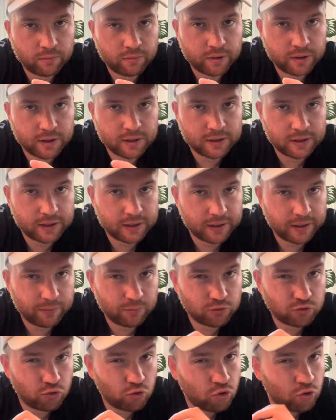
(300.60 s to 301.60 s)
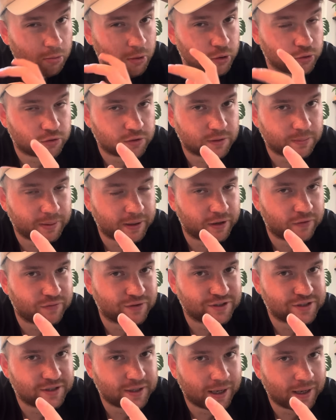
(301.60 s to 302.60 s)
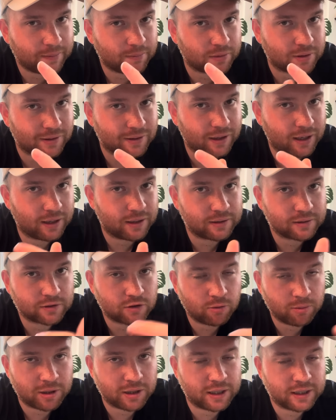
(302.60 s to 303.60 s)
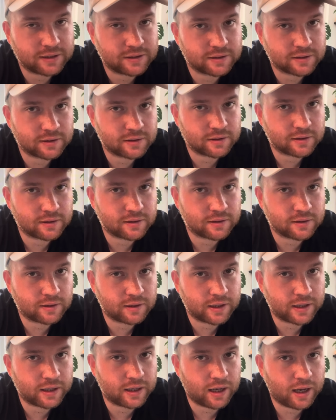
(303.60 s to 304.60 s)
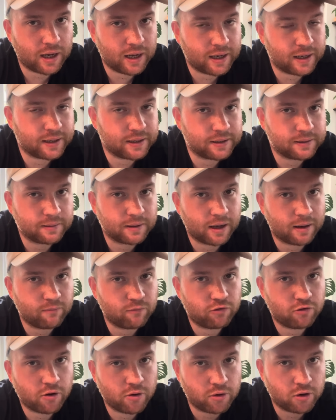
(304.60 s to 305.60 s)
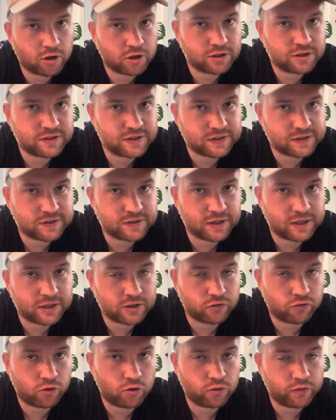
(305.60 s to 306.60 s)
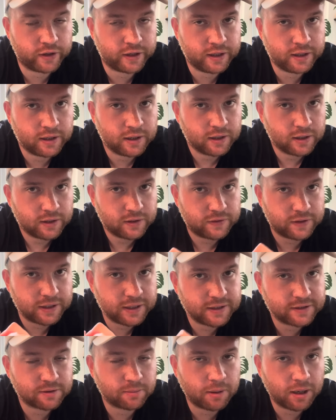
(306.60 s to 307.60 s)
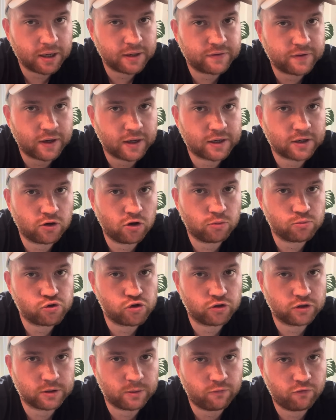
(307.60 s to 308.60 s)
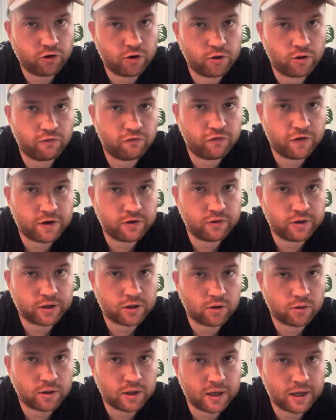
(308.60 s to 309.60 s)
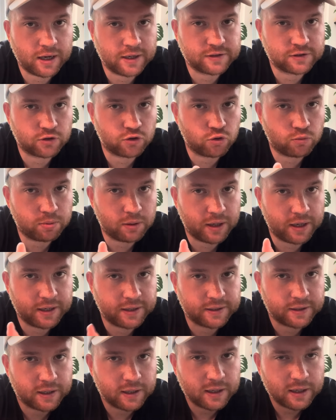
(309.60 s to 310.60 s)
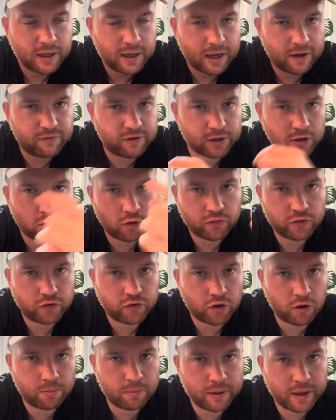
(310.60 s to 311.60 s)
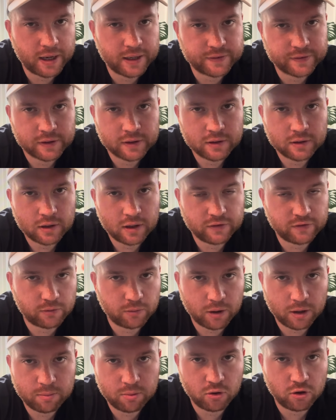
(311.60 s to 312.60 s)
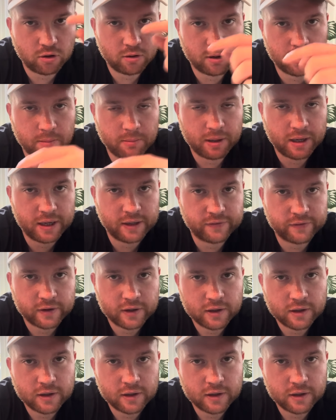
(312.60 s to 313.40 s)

brilliantly, it was almost a bit of a statement, like, come on, lads, I'm throwing on a 16-year-old here. These are my attacking options. I'm throwing on Federico Chiesa, who played, I think off the top of my head, I don't know why I put it out of my head,